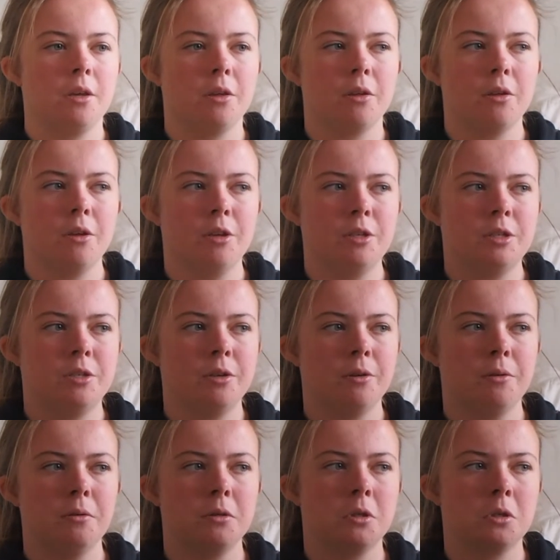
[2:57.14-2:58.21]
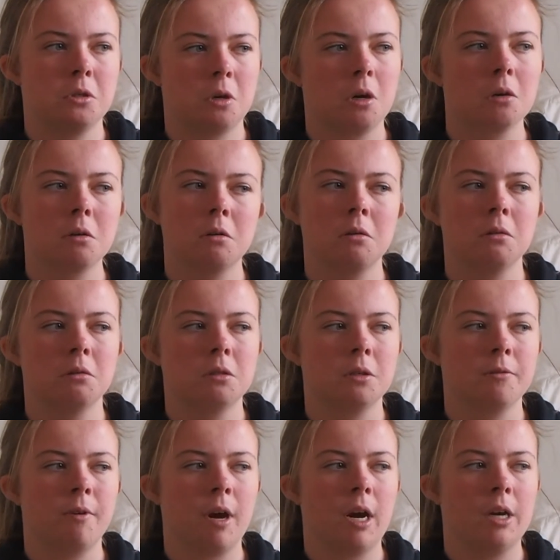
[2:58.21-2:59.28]
you still struggle to
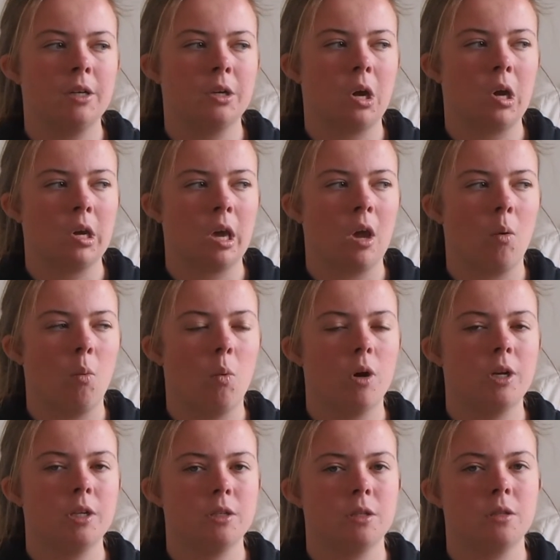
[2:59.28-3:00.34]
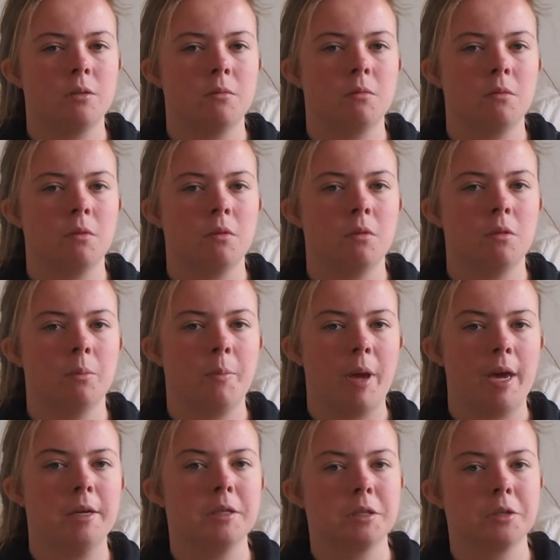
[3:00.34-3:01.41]
find, okay, what is the best